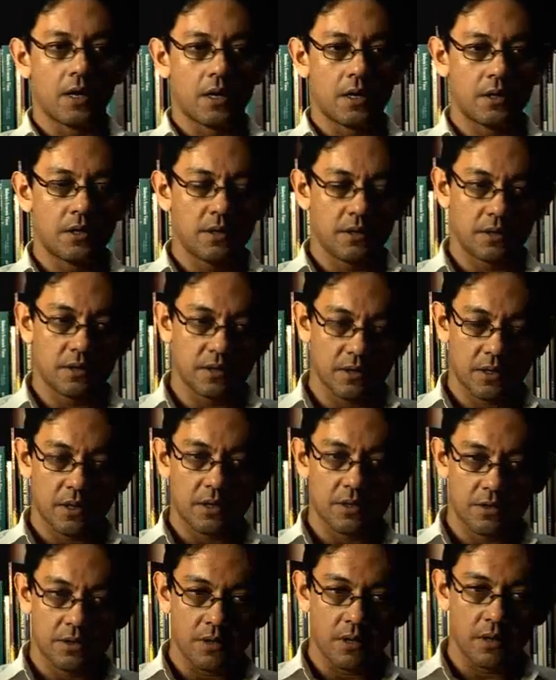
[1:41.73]
this is a
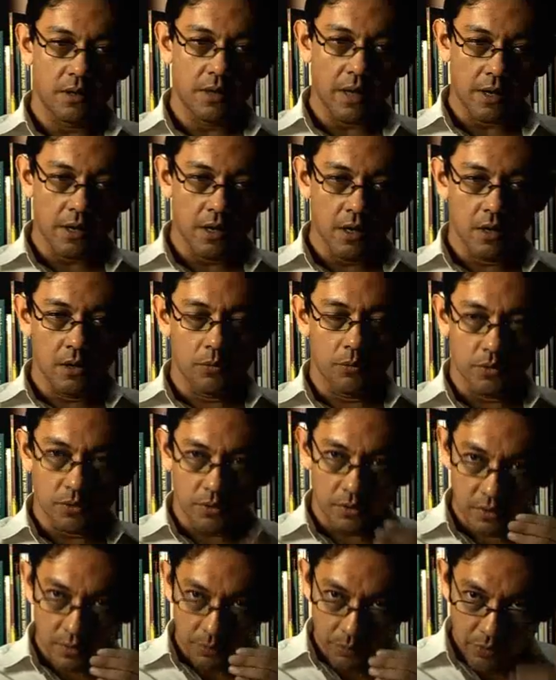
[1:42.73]
country that was
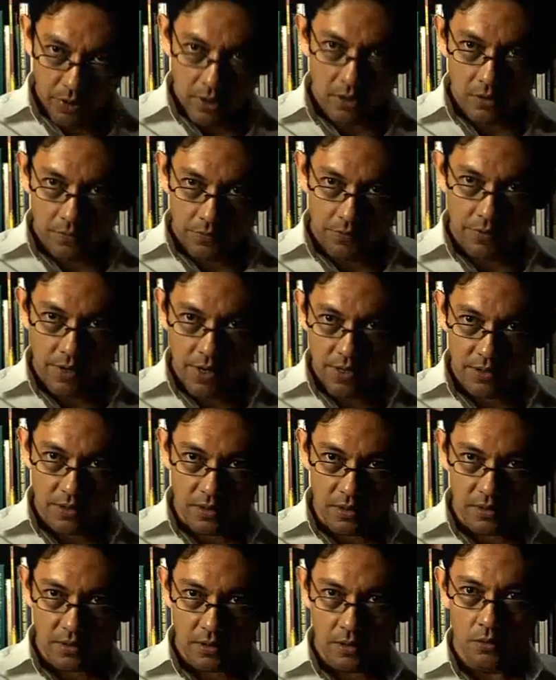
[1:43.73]
on the brink of crisis.